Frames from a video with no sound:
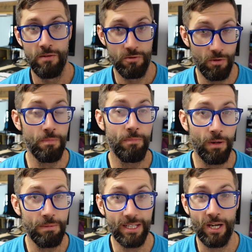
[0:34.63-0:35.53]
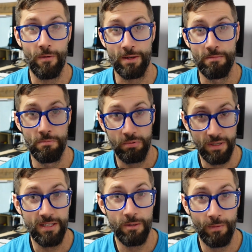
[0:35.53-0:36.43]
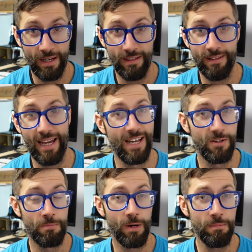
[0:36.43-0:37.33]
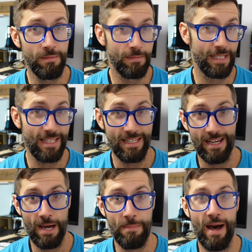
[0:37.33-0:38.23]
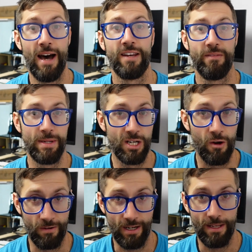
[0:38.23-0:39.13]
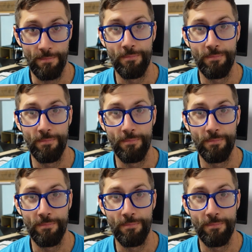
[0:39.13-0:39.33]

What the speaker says: you're probably going pretty well and you're probably a part of a minority.